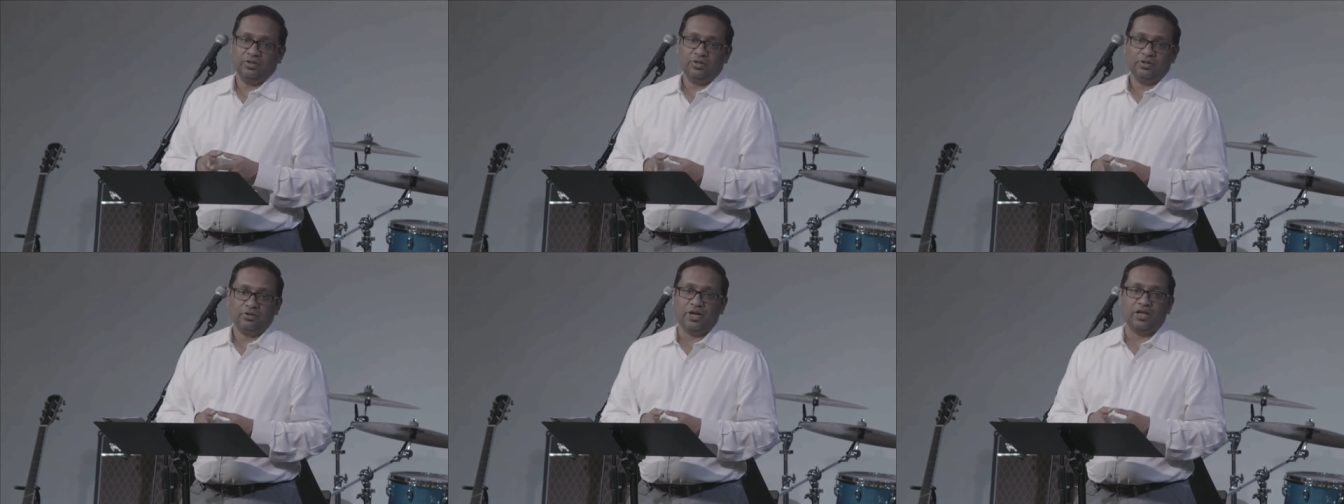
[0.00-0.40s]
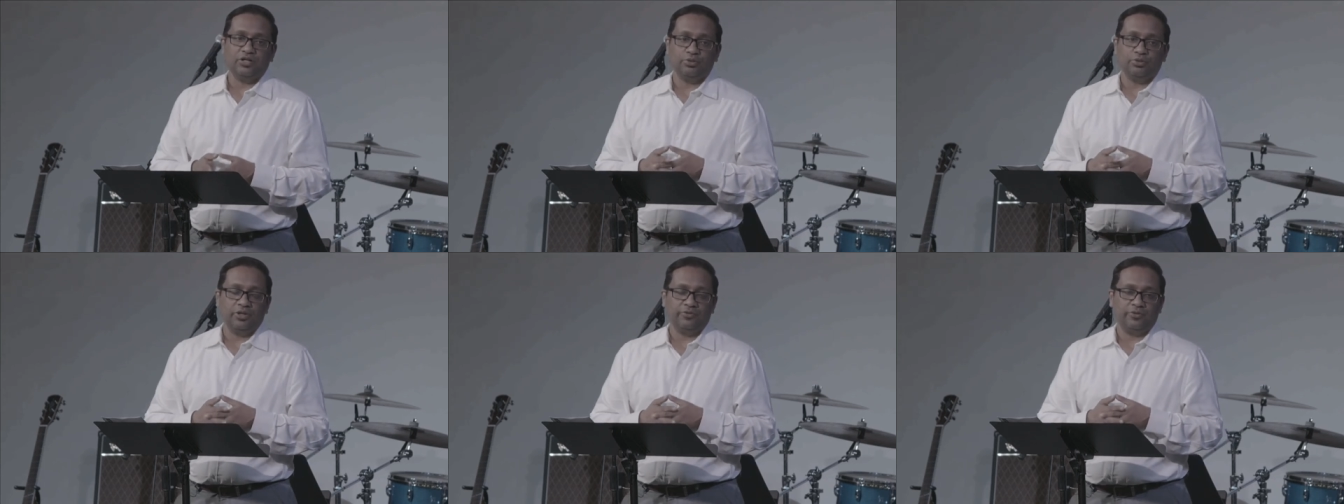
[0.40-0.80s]

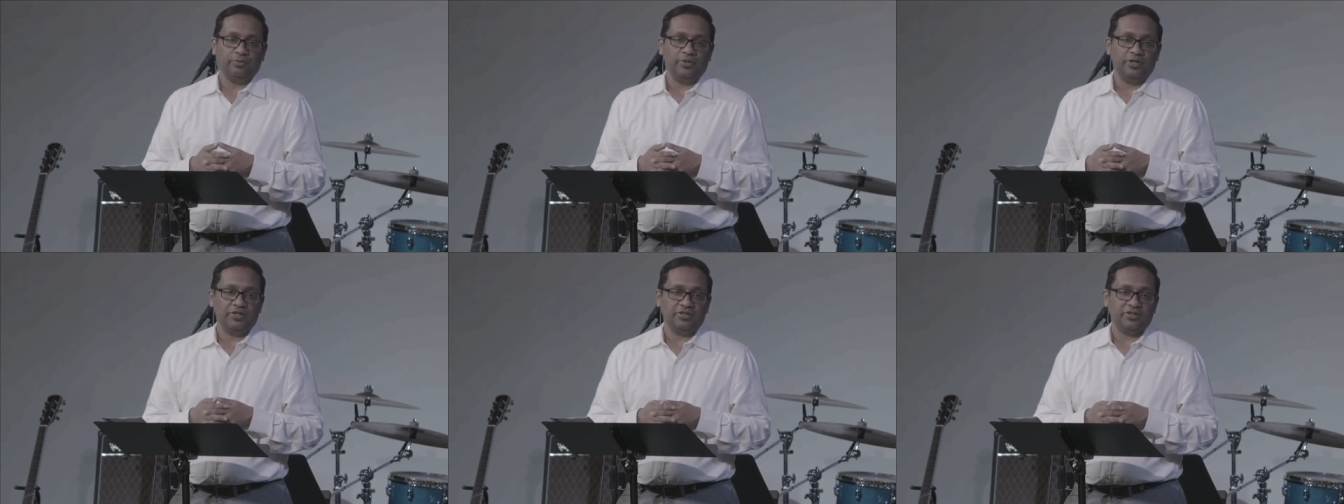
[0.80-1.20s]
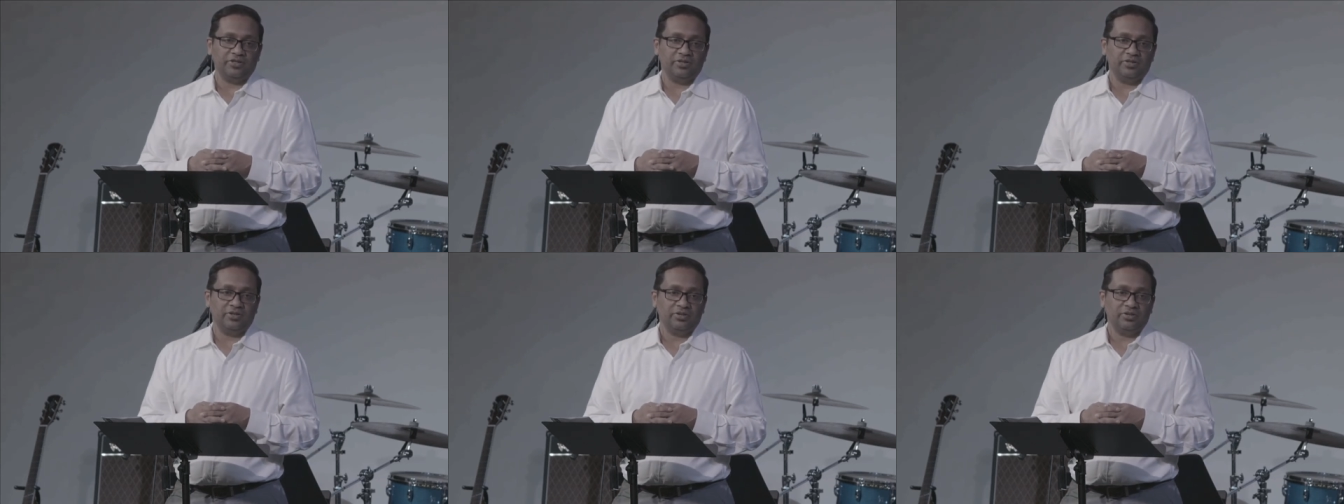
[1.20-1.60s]
graduate from this.
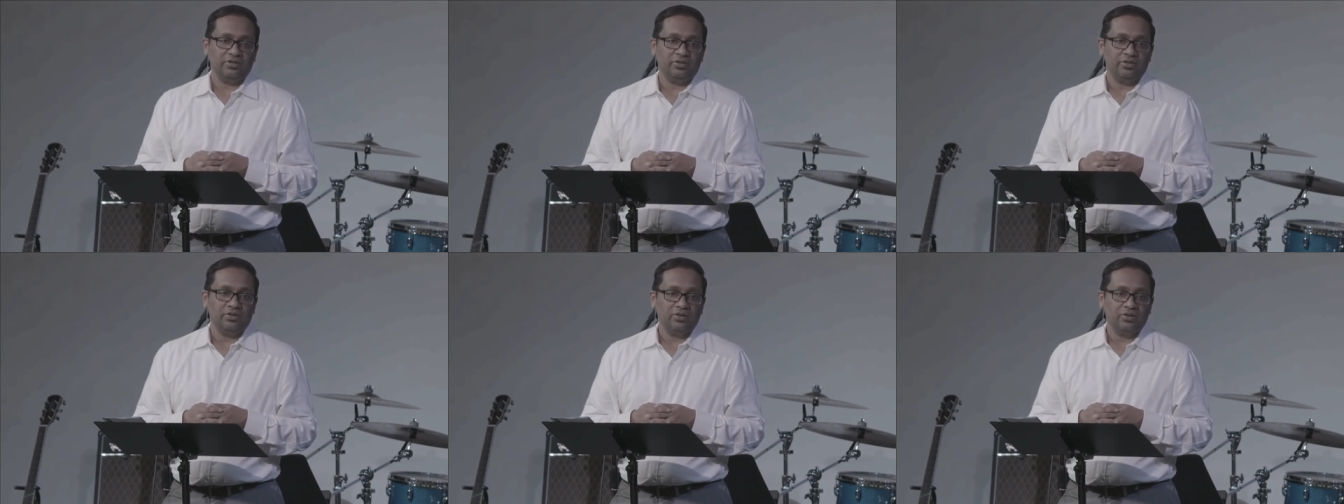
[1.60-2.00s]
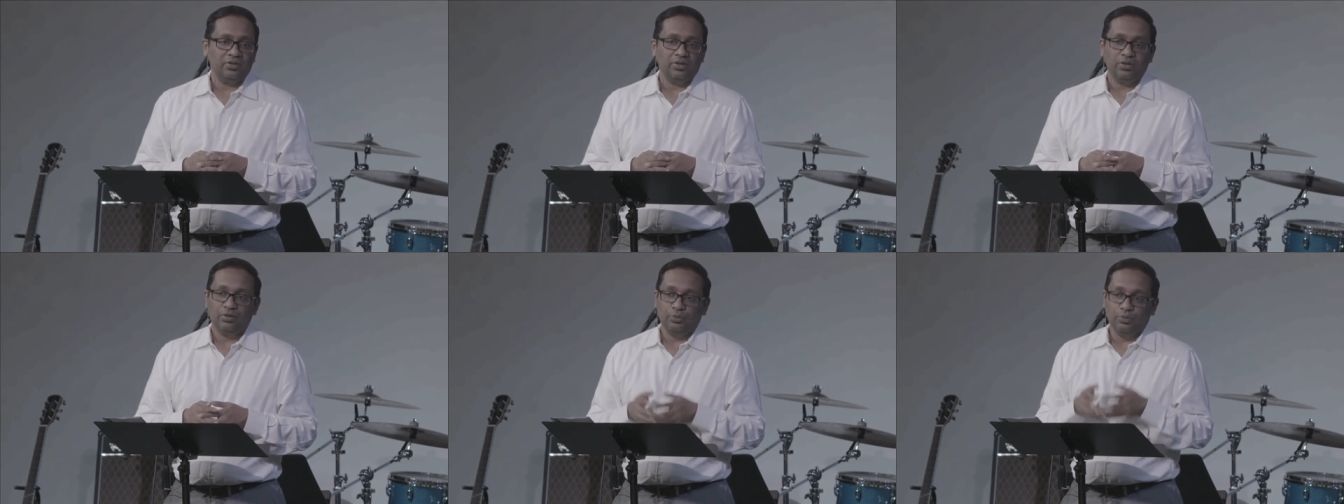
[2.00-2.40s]

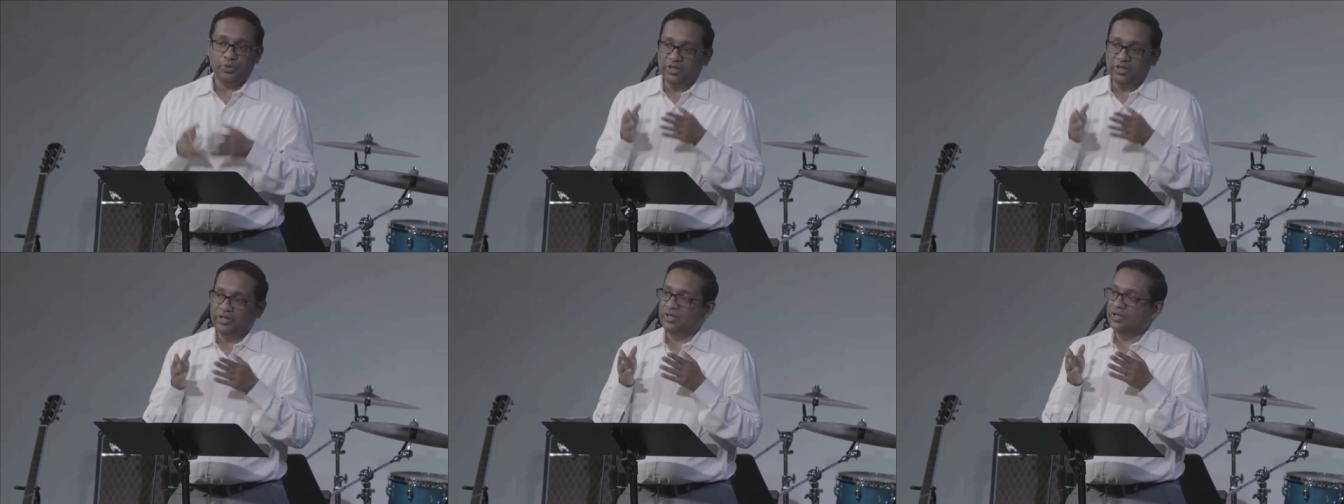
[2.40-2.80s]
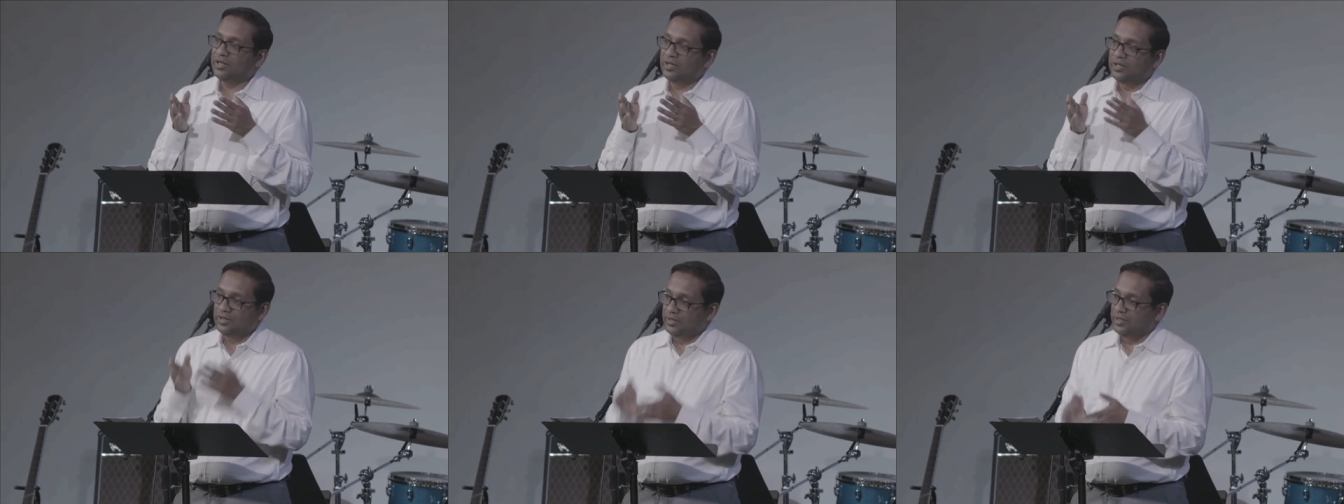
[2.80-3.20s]
We
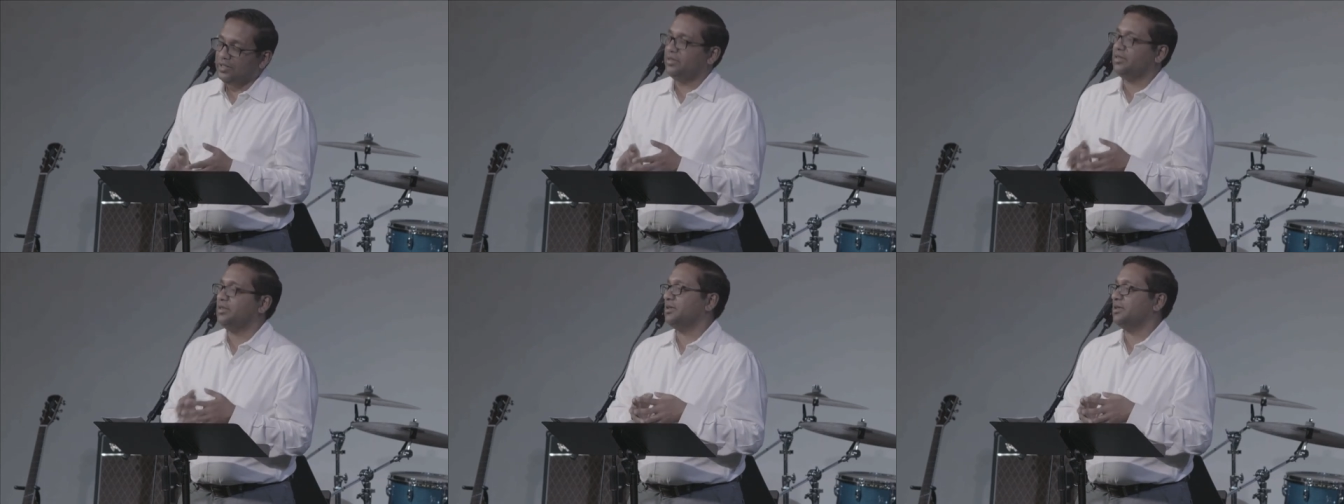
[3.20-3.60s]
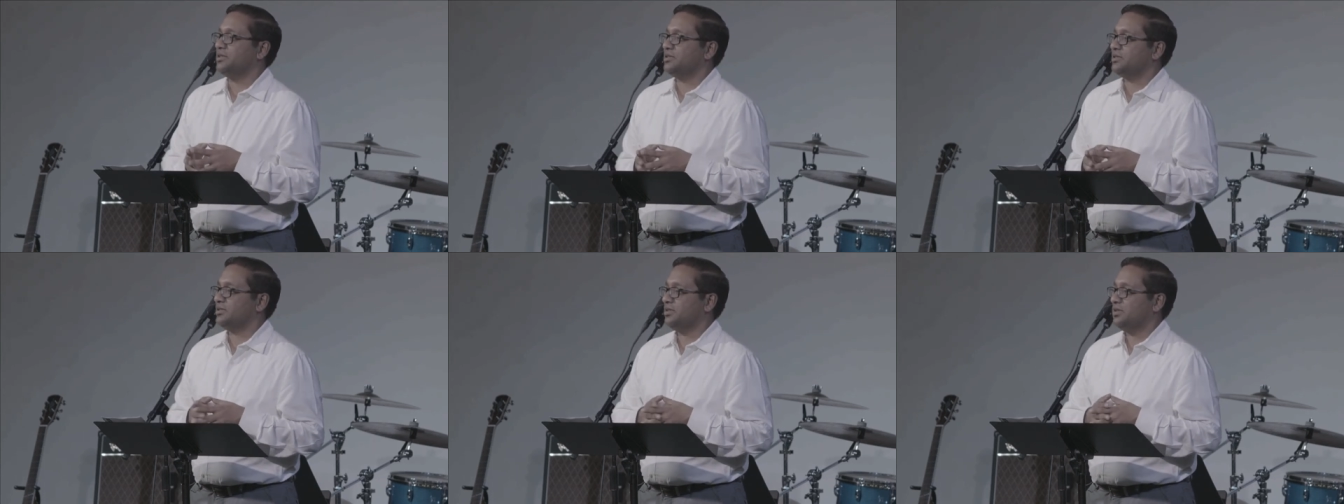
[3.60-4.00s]
need
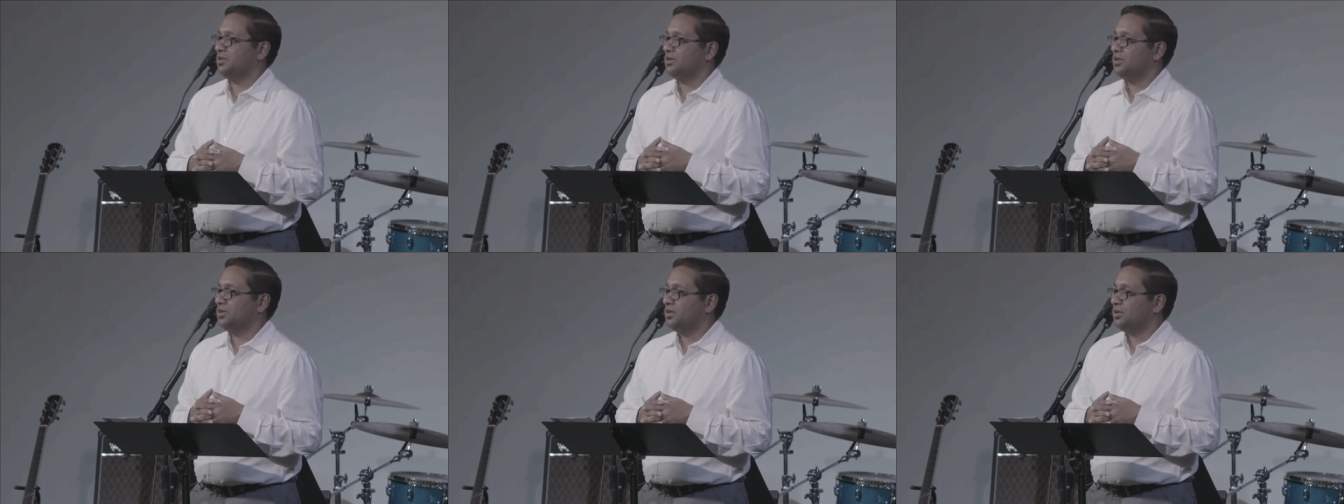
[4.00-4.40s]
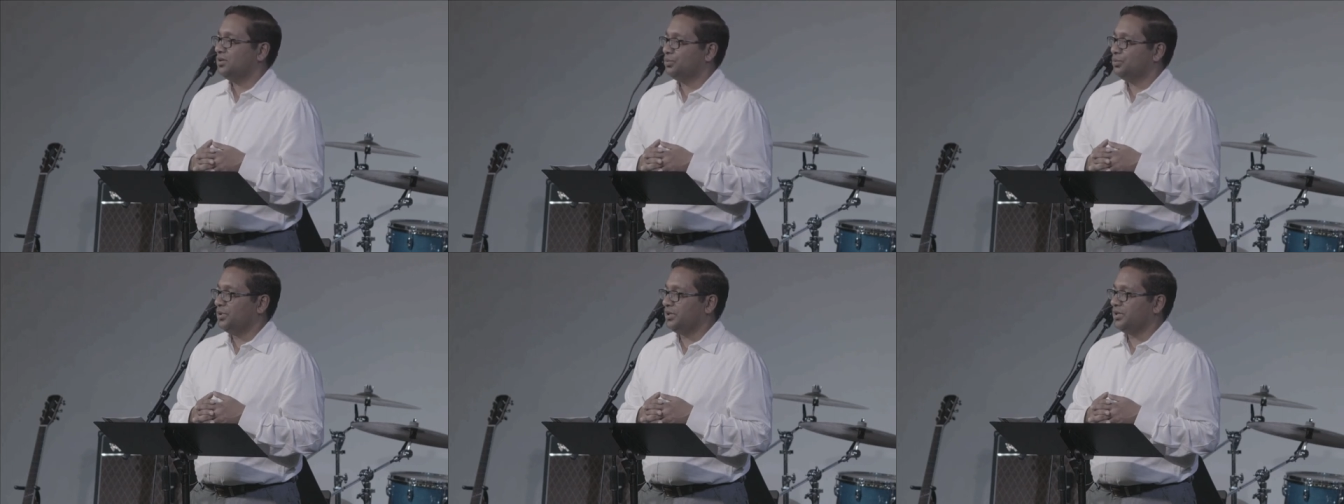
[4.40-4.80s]
this
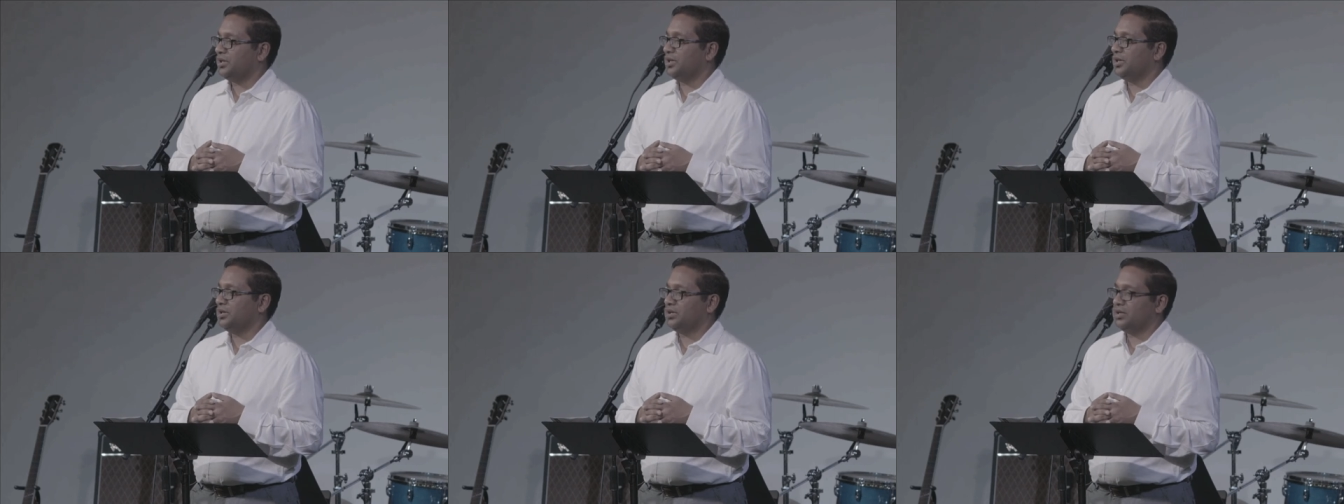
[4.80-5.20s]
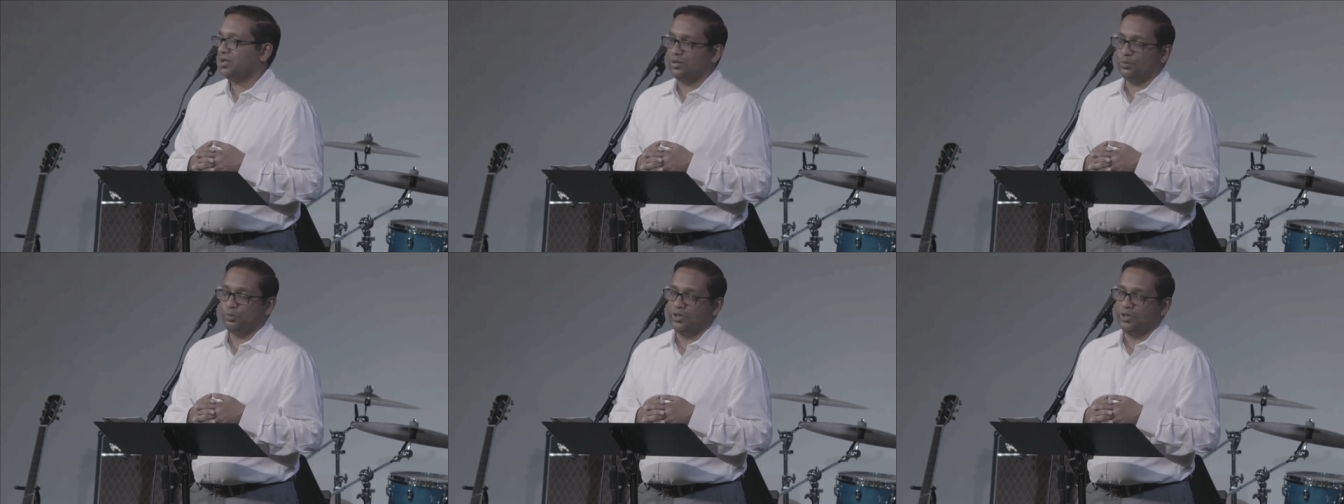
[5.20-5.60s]
week in
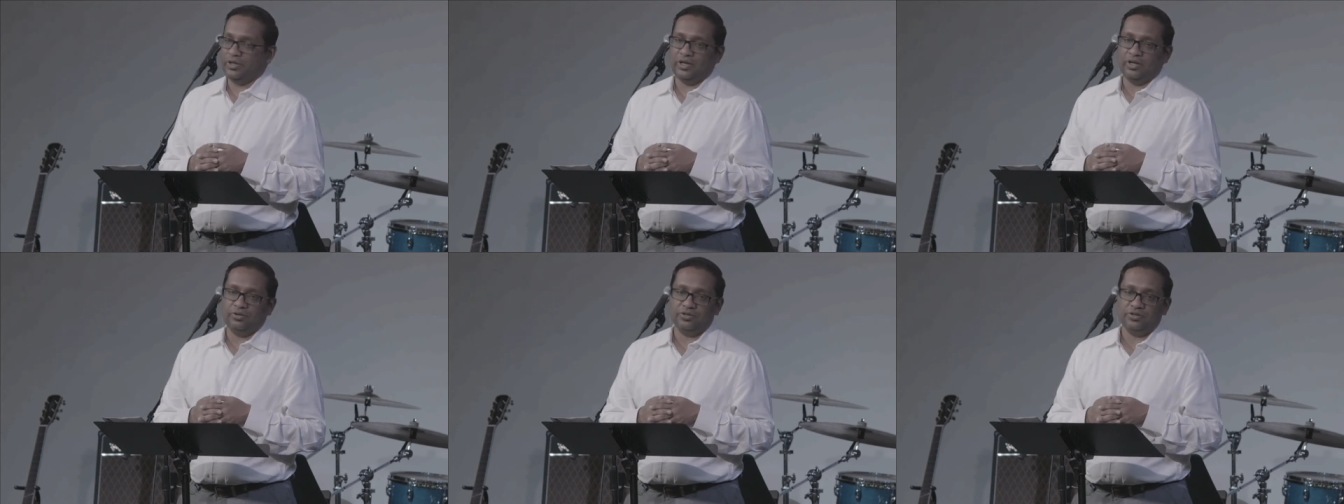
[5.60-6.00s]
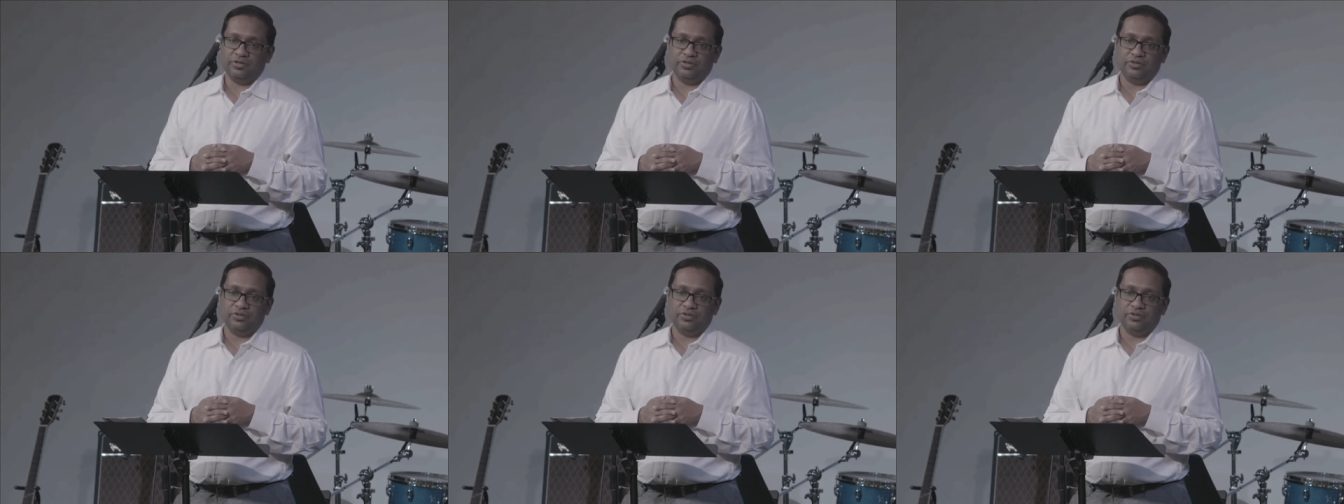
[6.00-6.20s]
and week out.